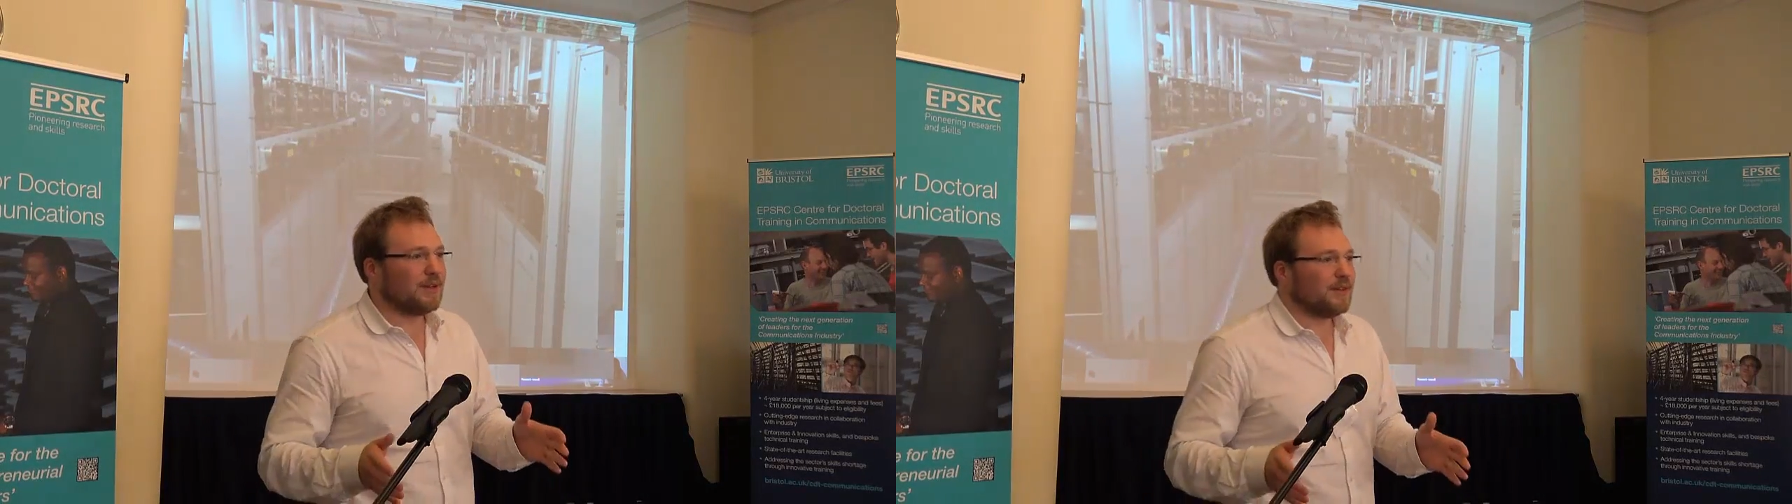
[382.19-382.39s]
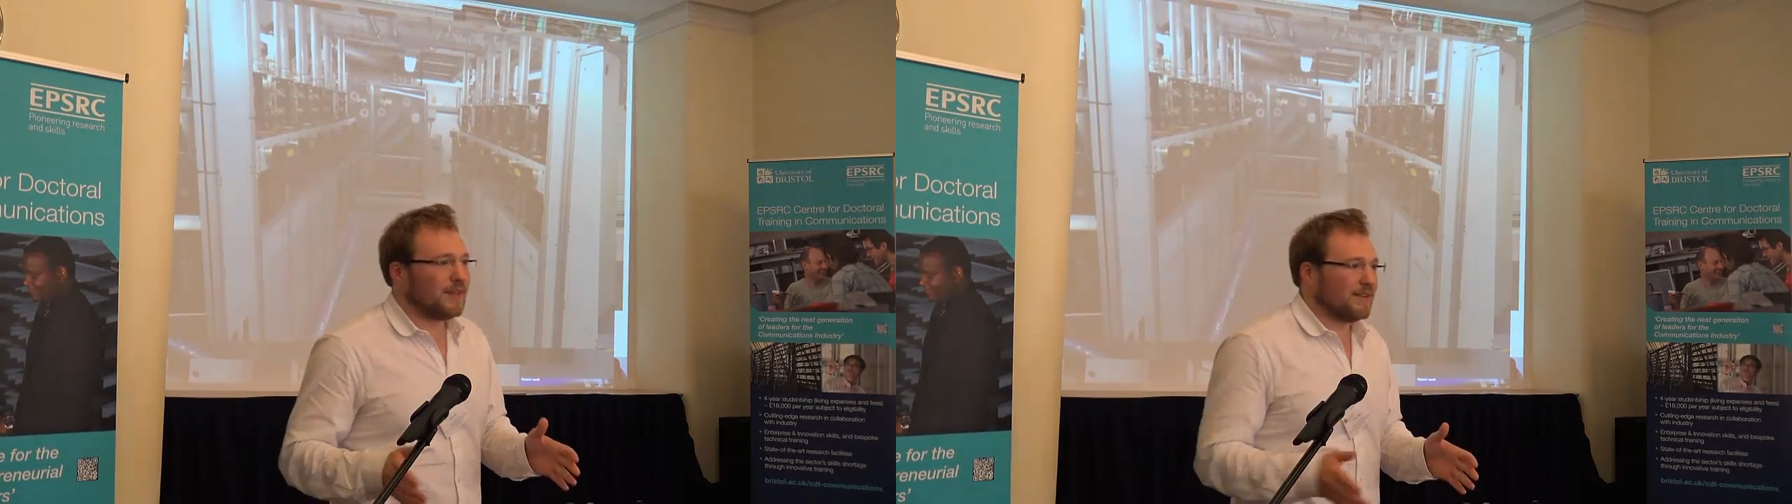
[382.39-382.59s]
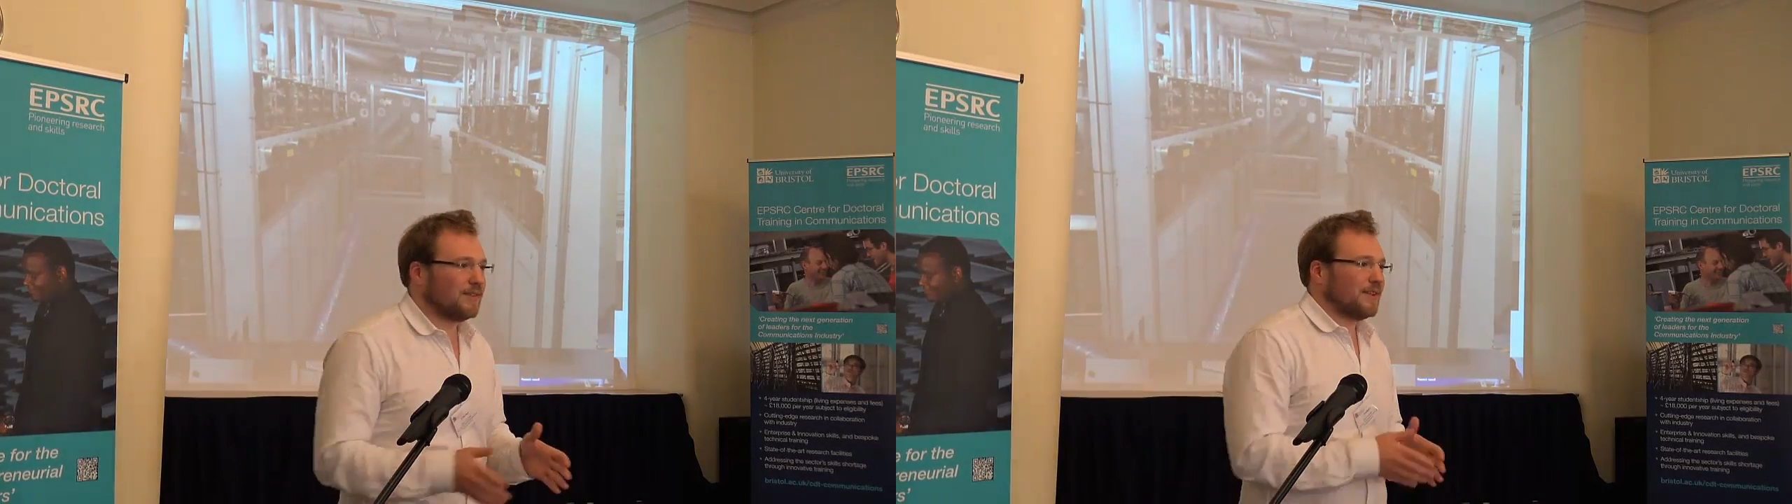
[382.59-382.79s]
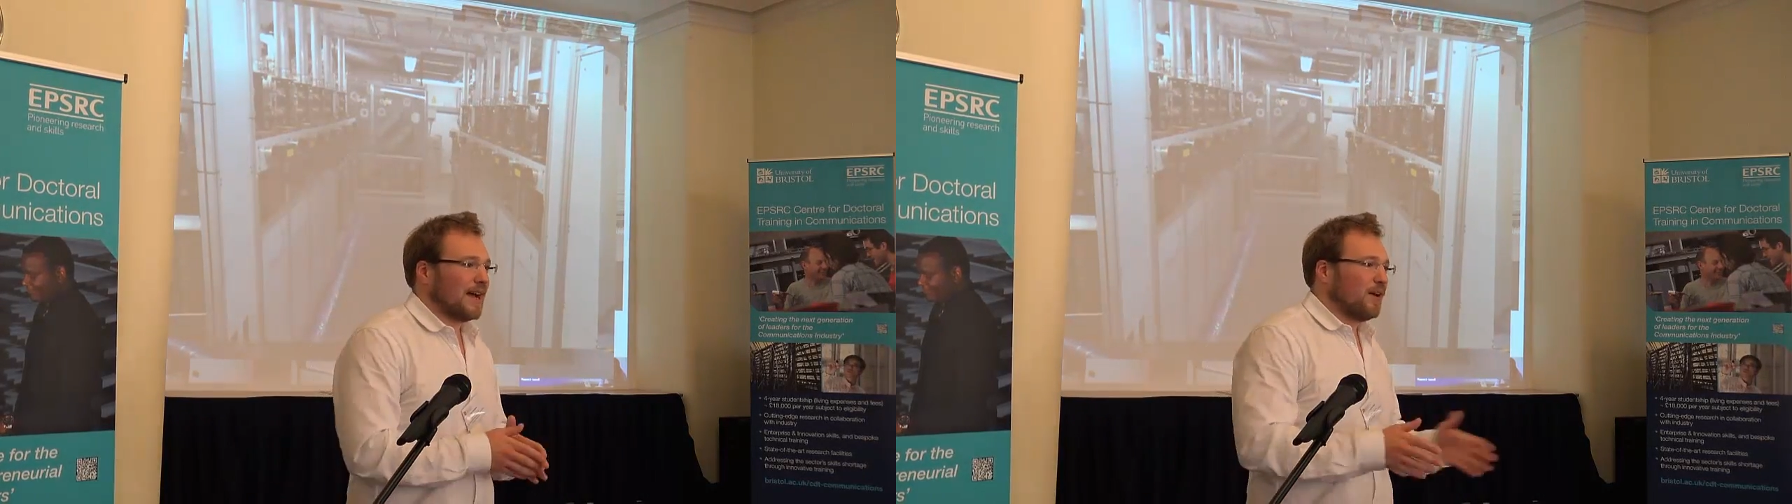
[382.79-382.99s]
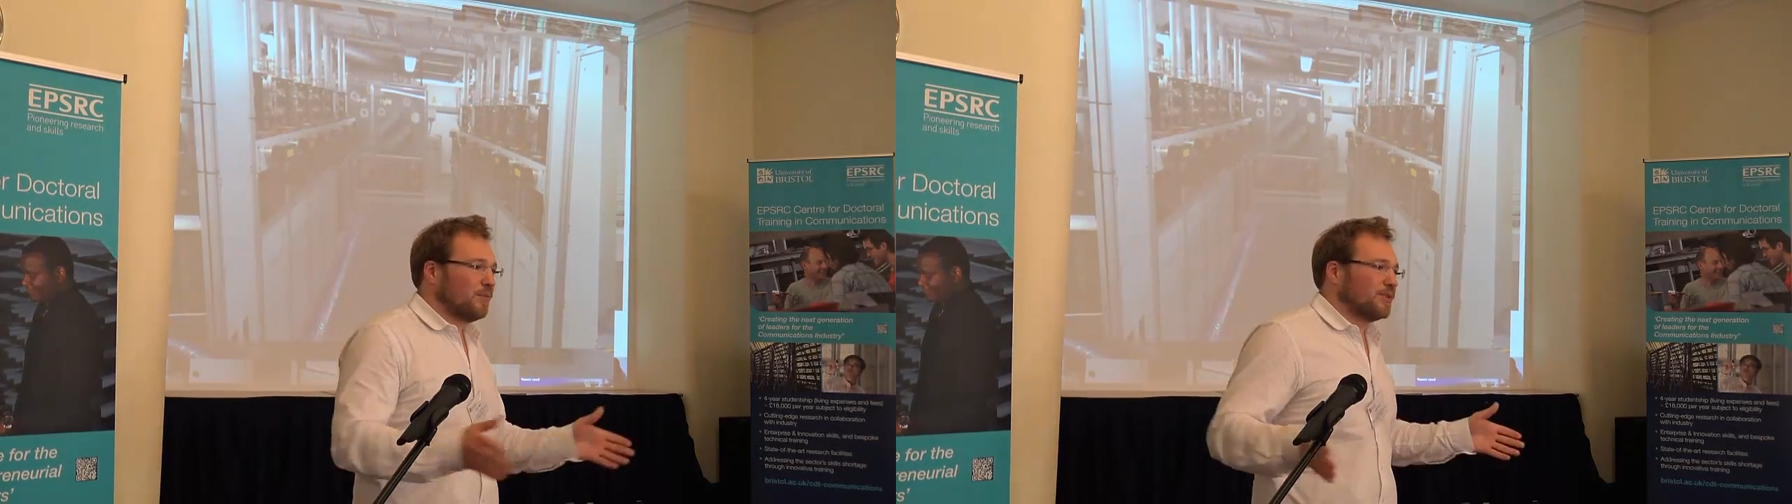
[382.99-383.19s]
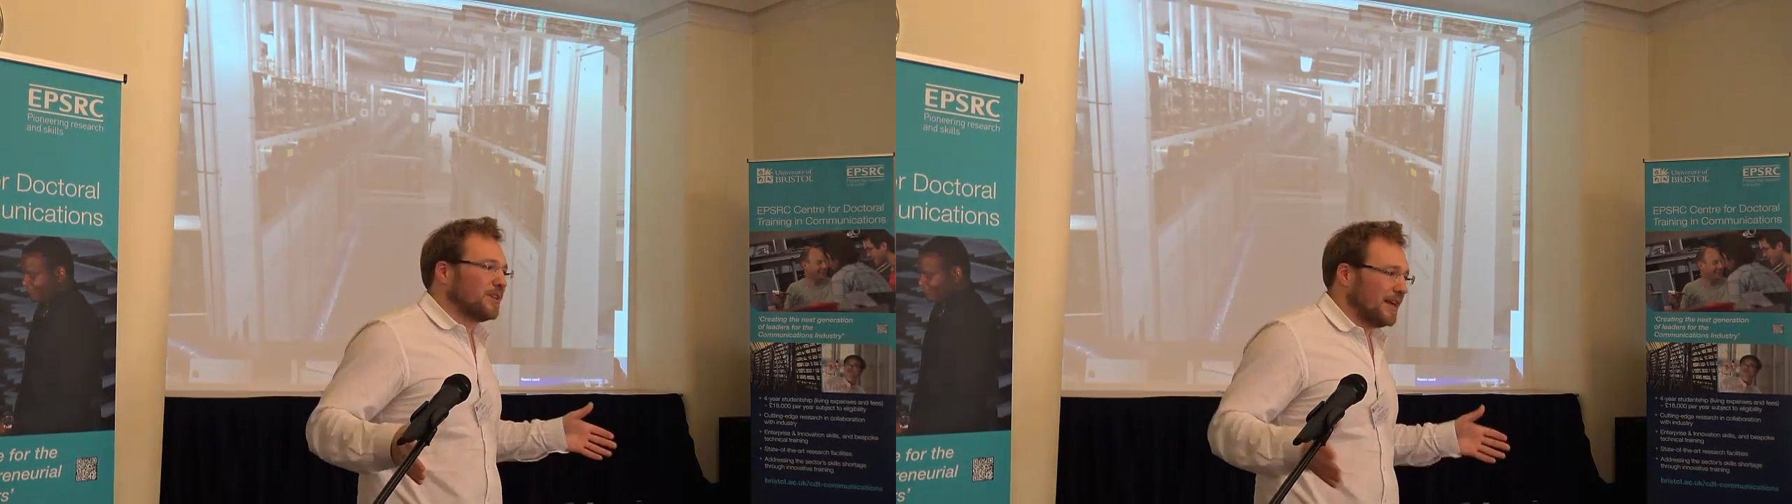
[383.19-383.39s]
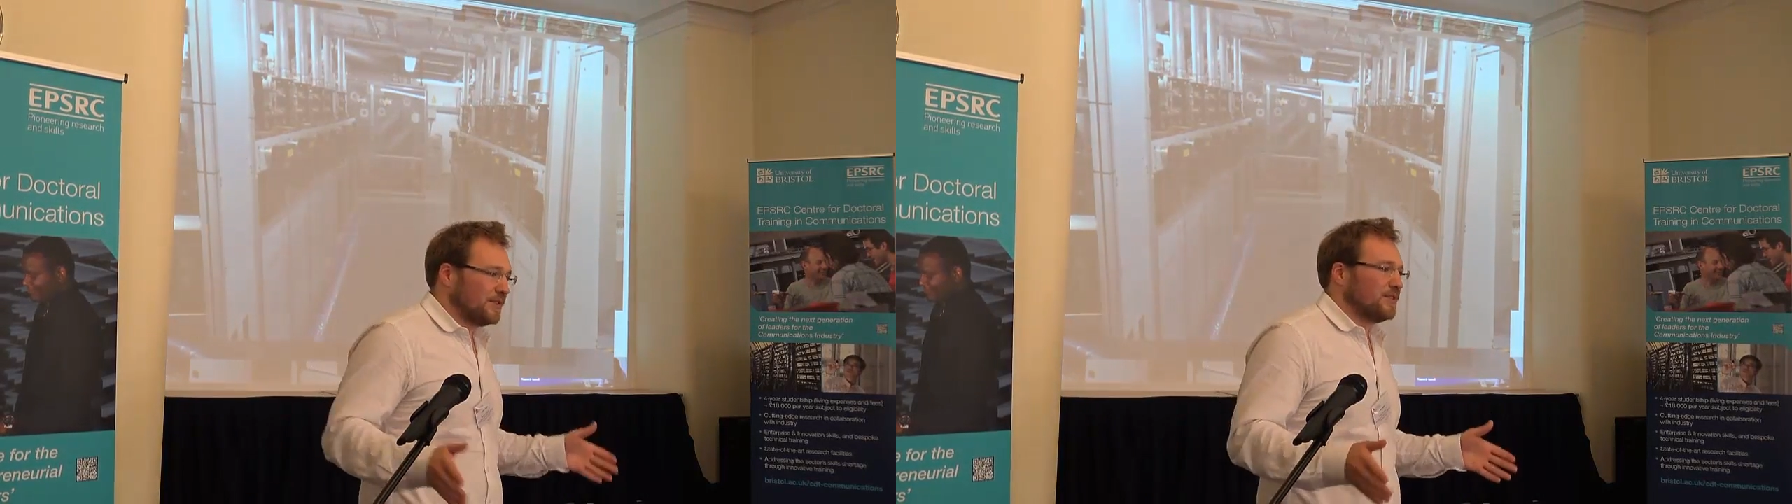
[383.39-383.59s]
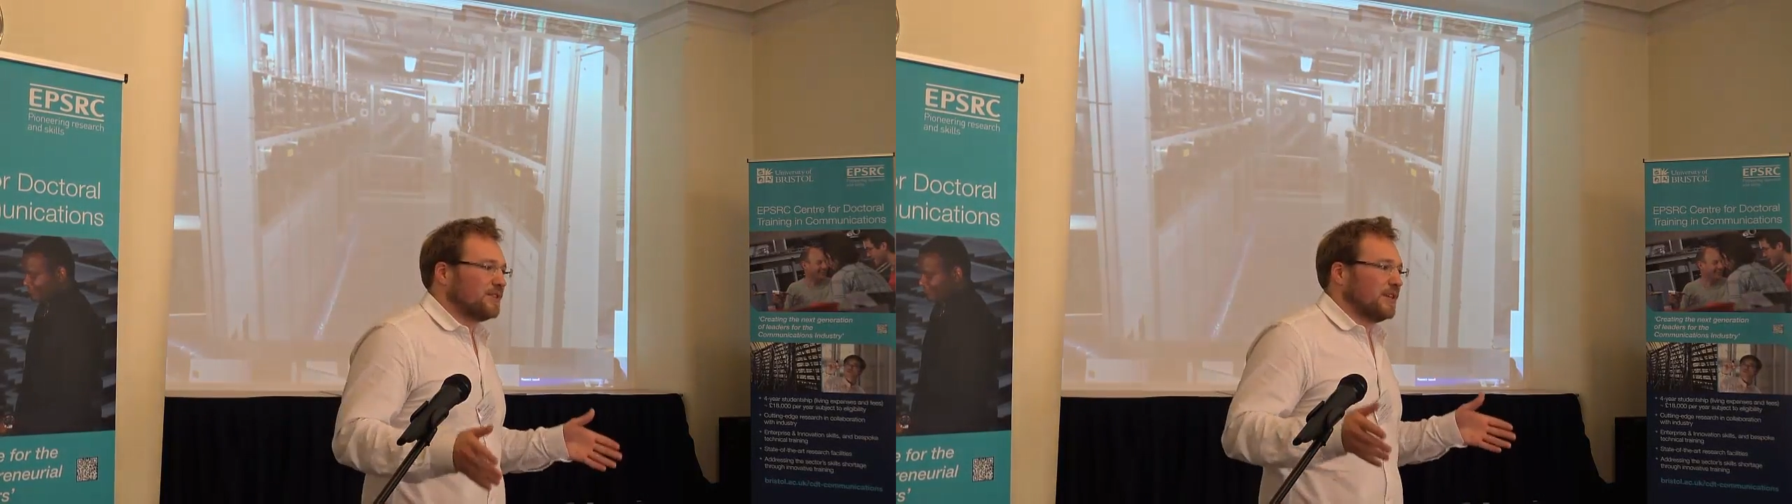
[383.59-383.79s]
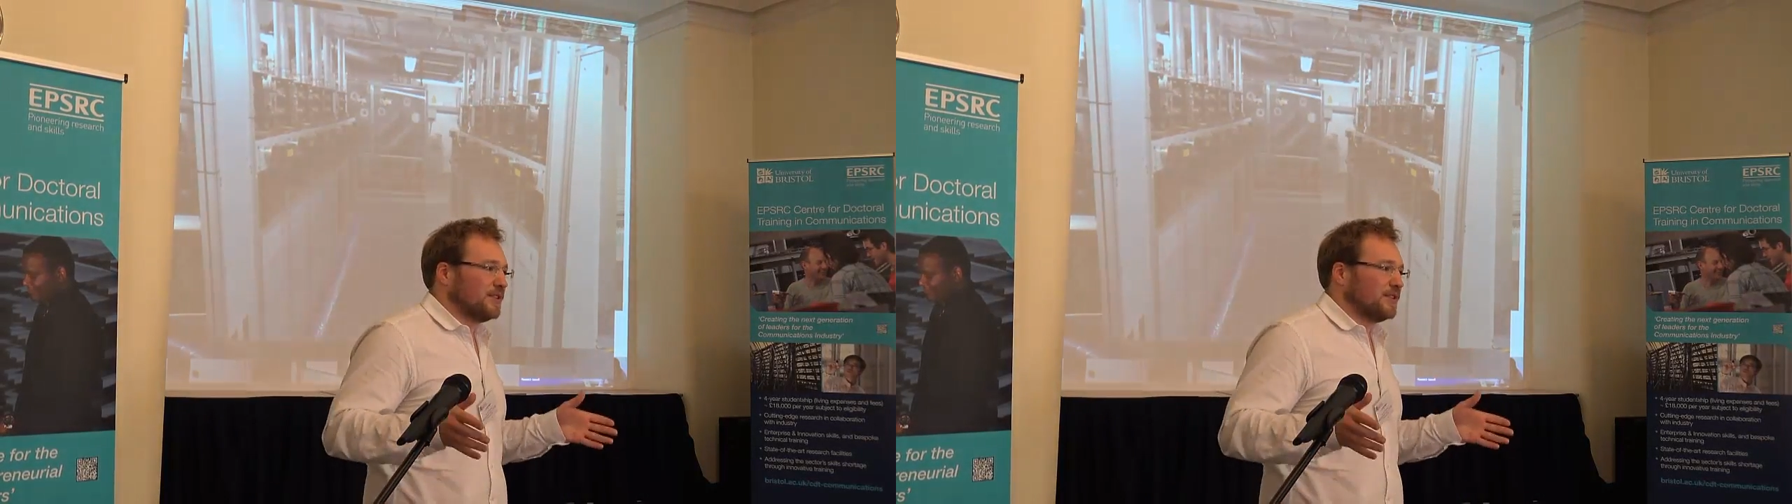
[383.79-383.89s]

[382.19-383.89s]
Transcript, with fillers: That's how much electricity